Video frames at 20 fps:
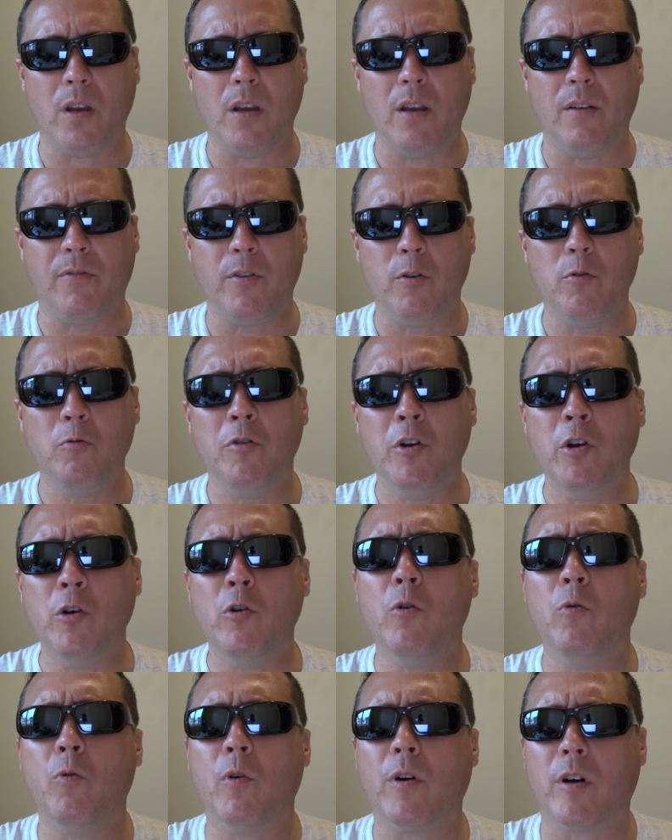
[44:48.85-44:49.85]
if you
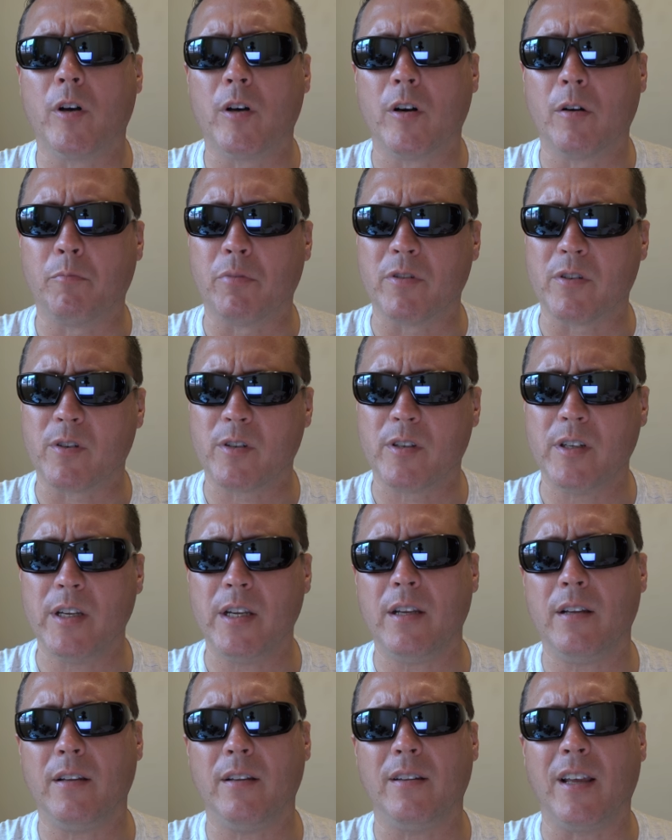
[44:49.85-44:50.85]
knew
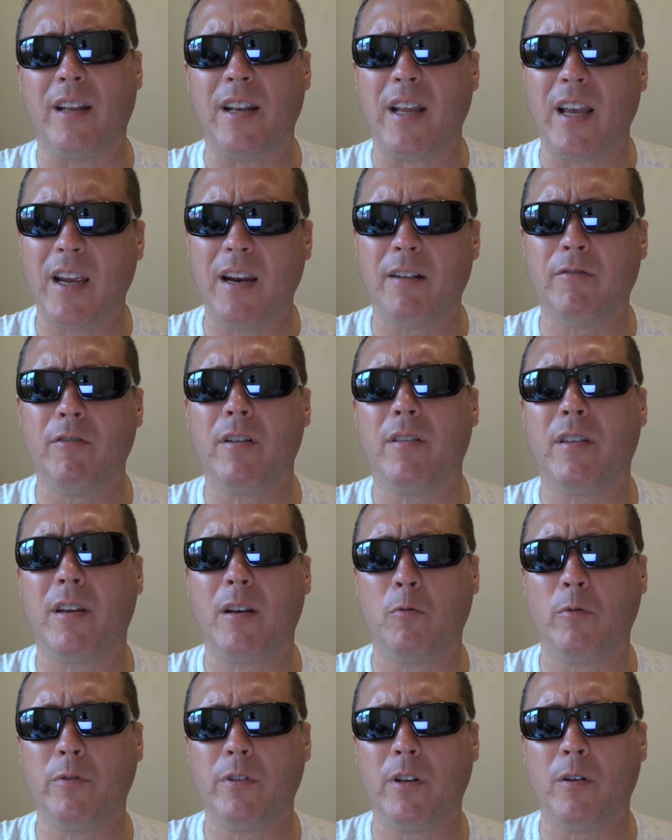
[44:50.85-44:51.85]
100% that
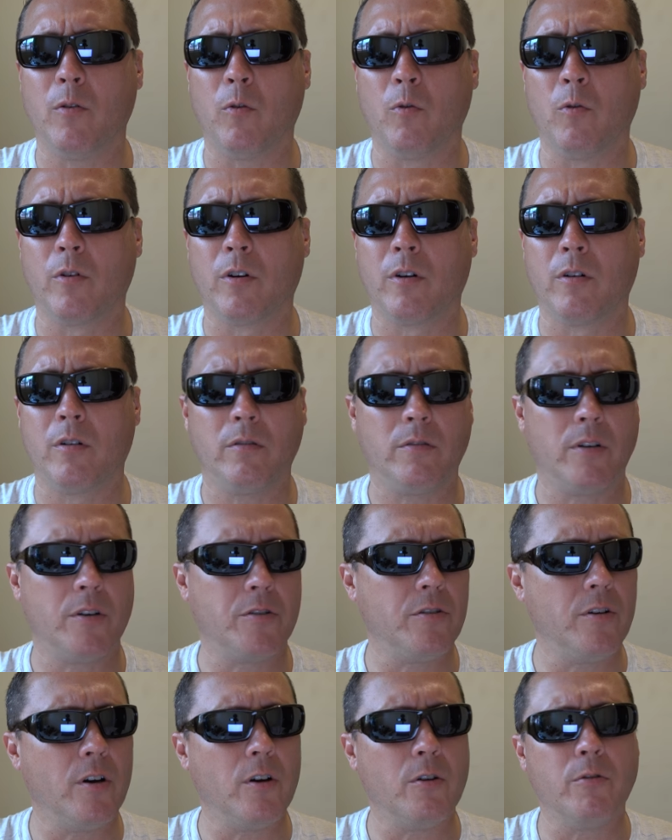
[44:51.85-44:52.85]
everything was in order,
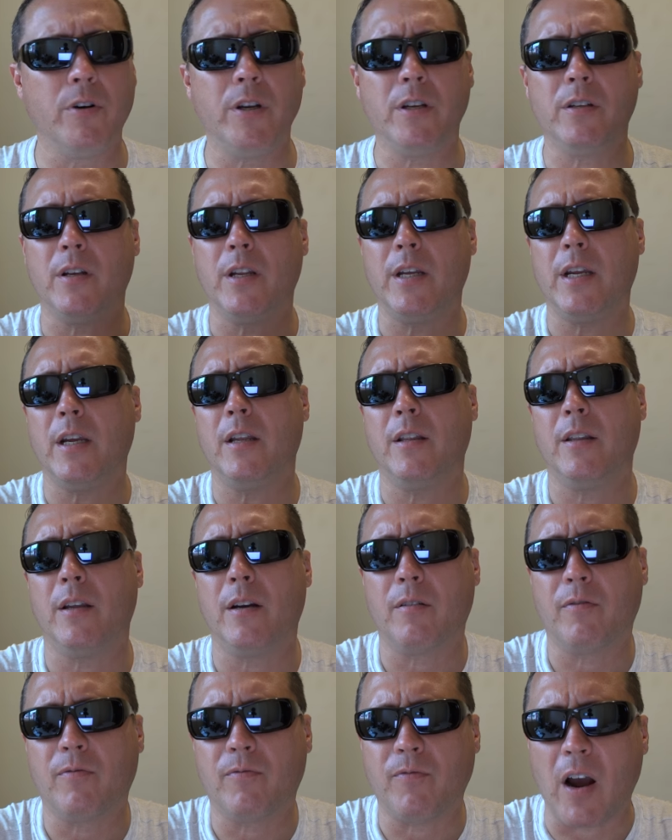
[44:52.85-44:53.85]
there's no reason to get
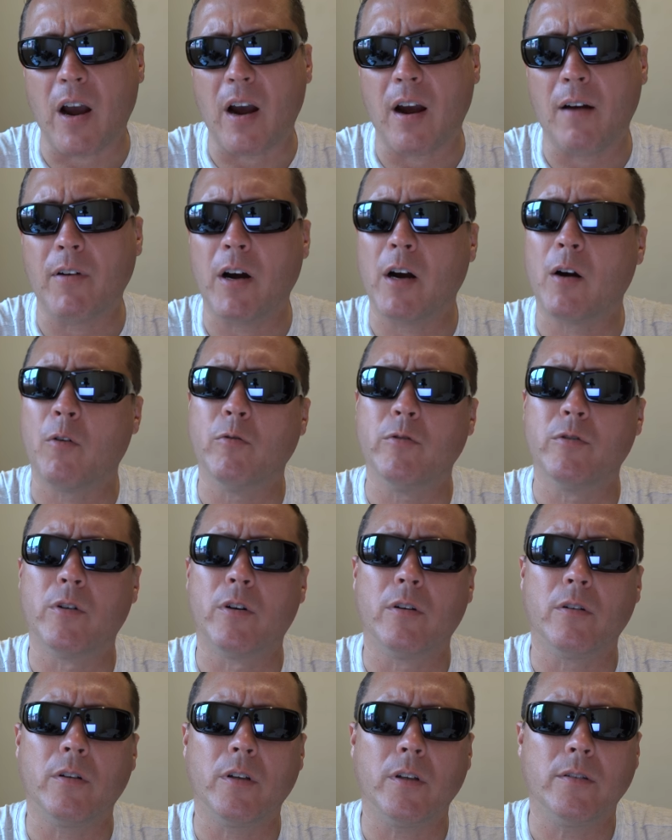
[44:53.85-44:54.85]
there 5 hours
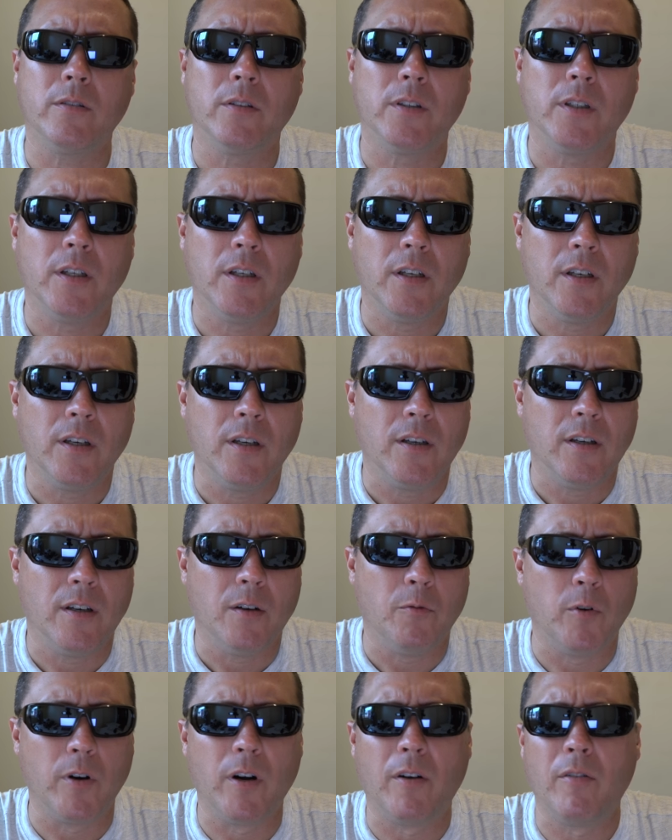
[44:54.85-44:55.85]
early.
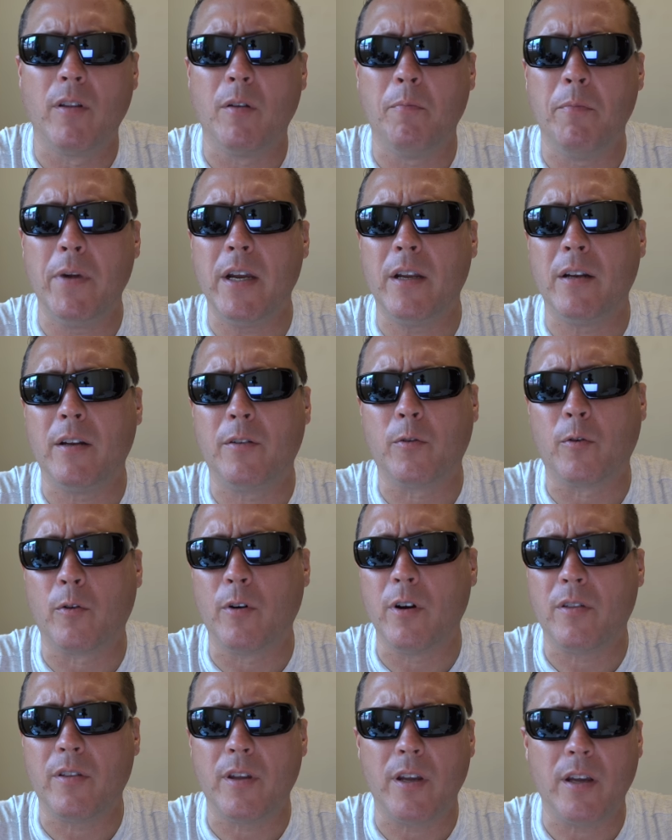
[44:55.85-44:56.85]
Whatever the
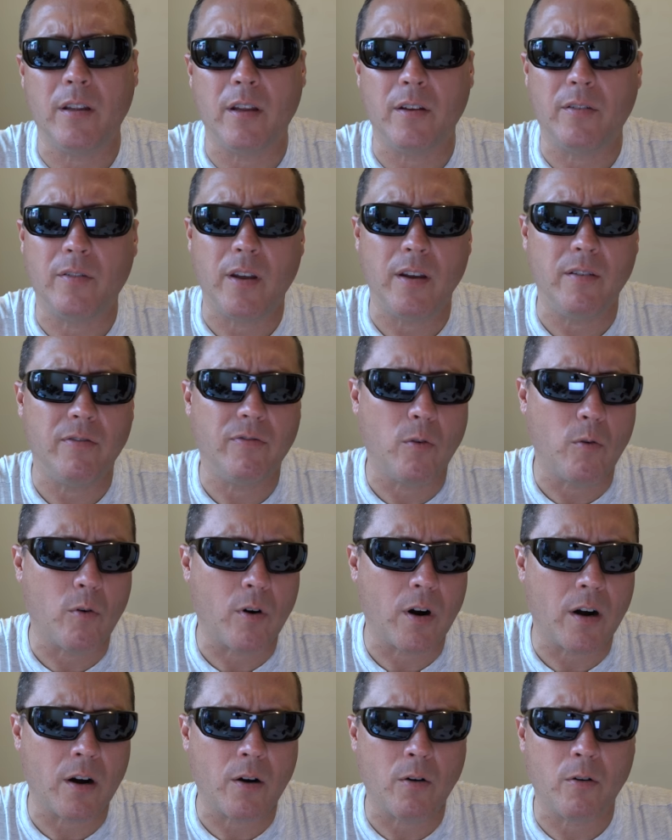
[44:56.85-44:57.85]
mandatory thing, they say
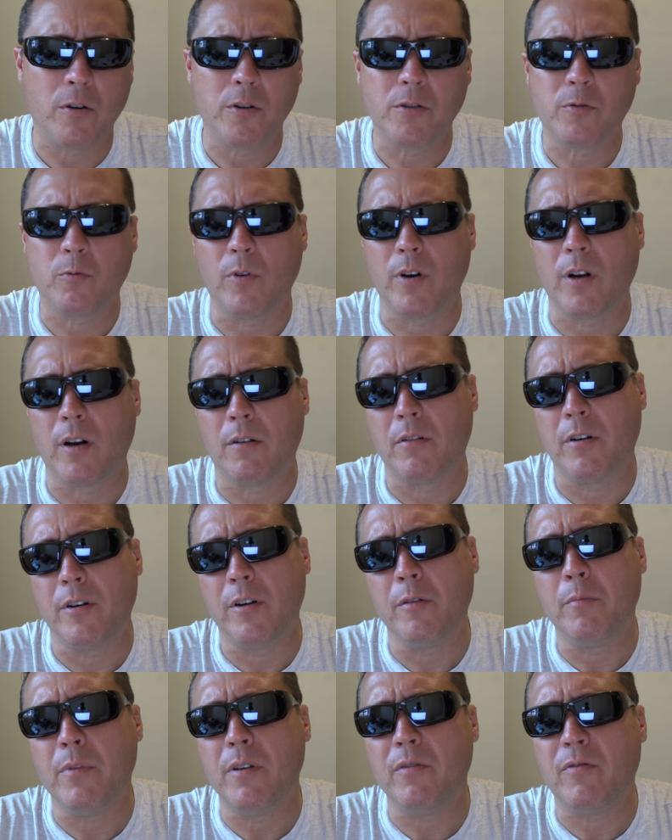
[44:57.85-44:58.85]
4 hours, whatever,
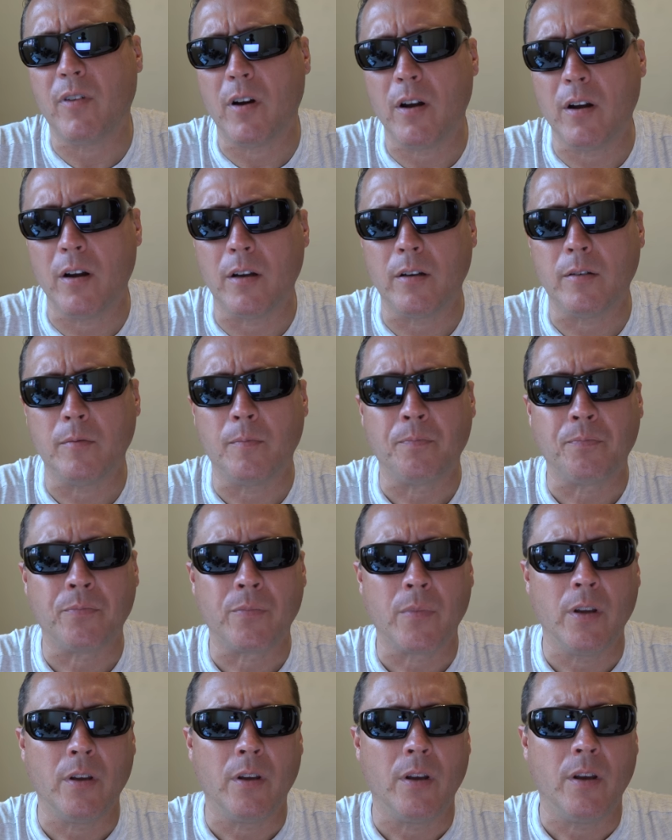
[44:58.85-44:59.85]
you'll be fine.
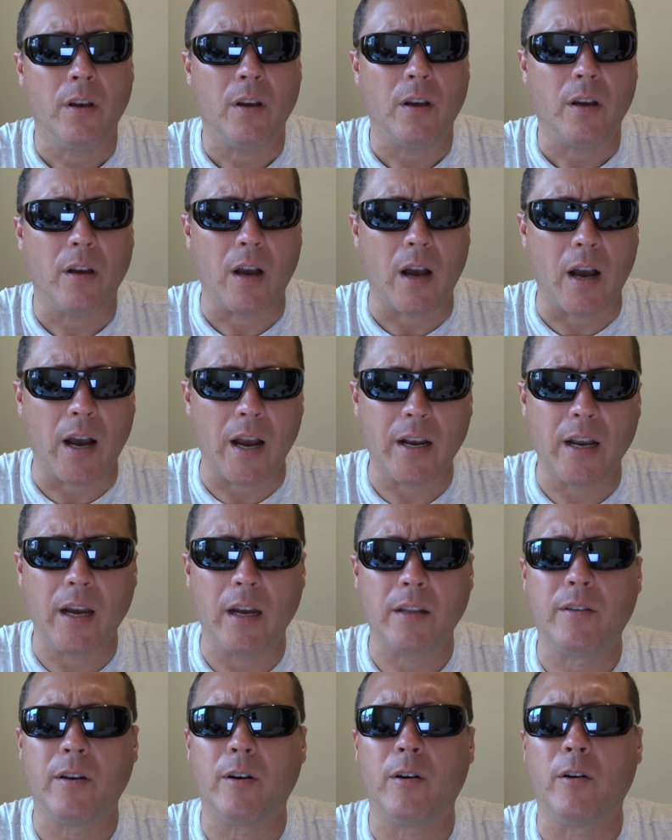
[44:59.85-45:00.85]
I
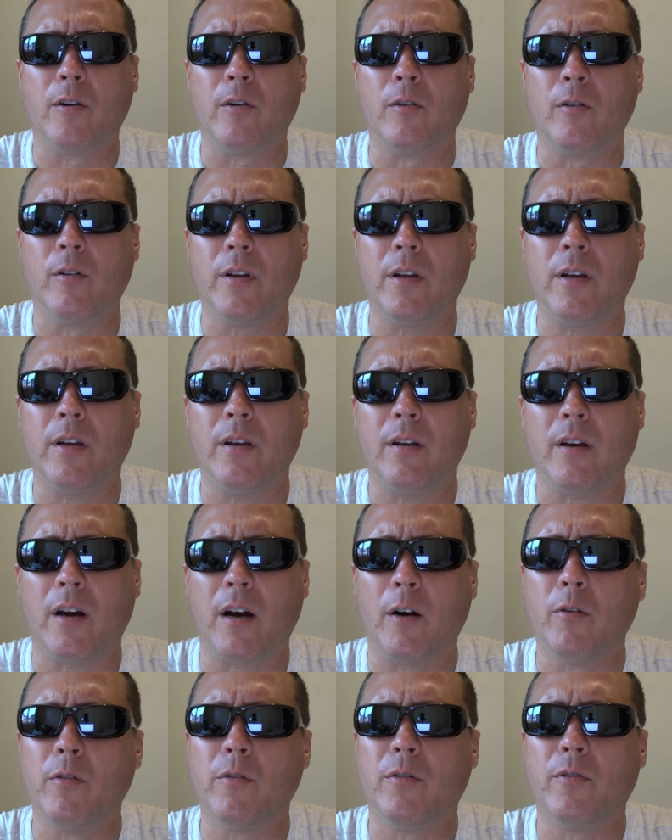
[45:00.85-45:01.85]
got there early.
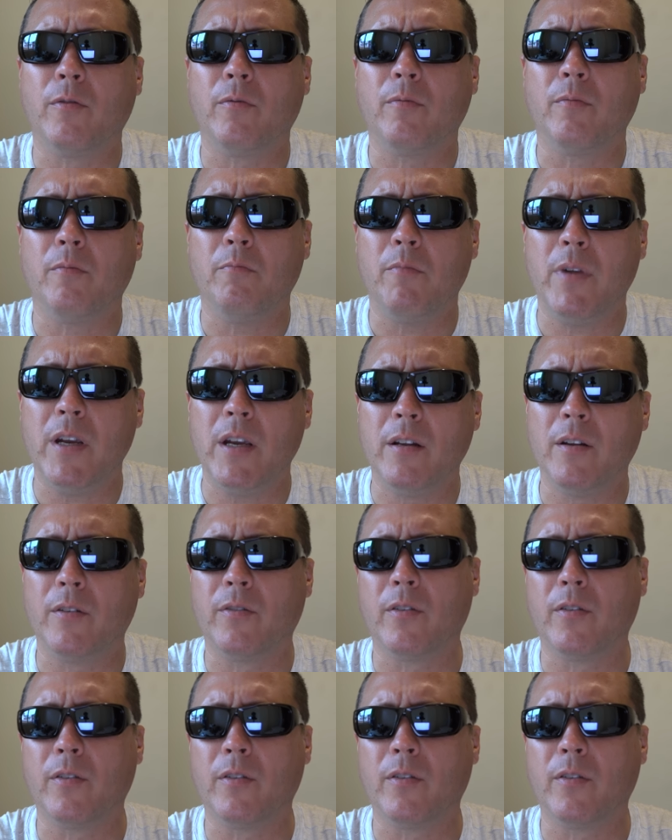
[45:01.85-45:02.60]
I was, me and